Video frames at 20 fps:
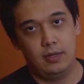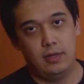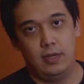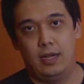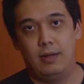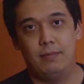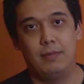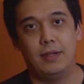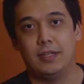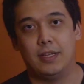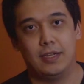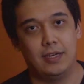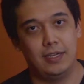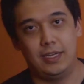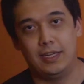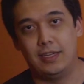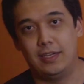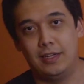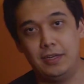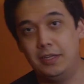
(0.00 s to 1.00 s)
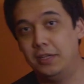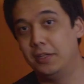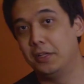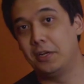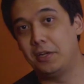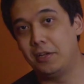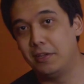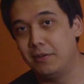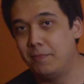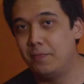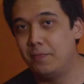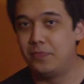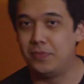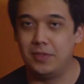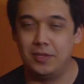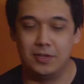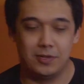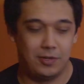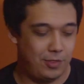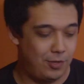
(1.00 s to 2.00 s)
I'm not gonna get any like,
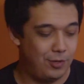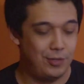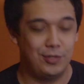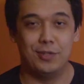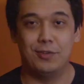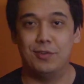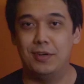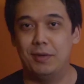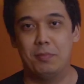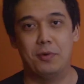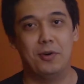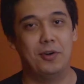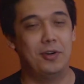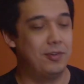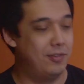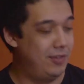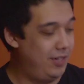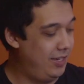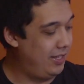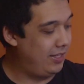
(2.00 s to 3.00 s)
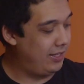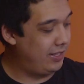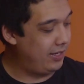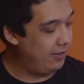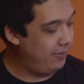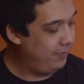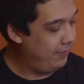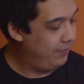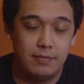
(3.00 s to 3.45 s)
you know, third degree burn or anything.